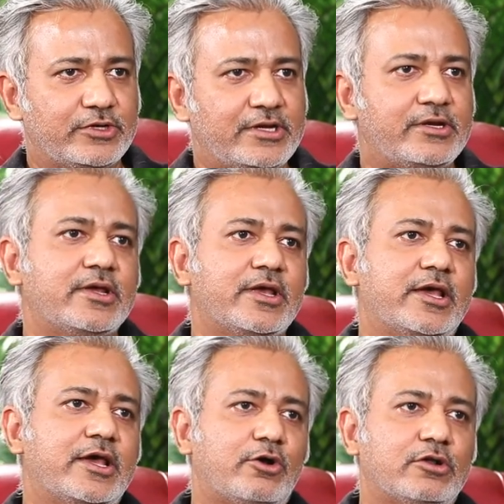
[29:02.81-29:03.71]
eat,
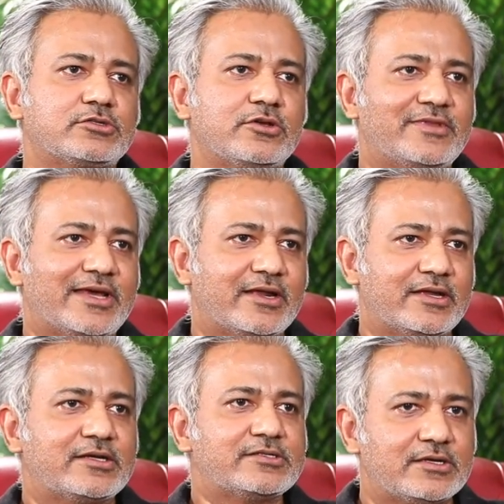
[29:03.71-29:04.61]
and also if they are
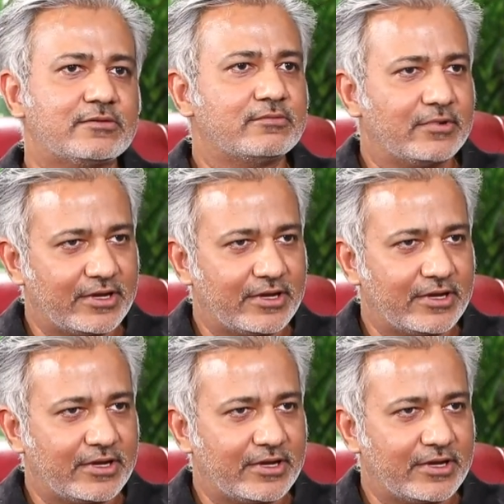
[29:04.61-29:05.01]
allergic,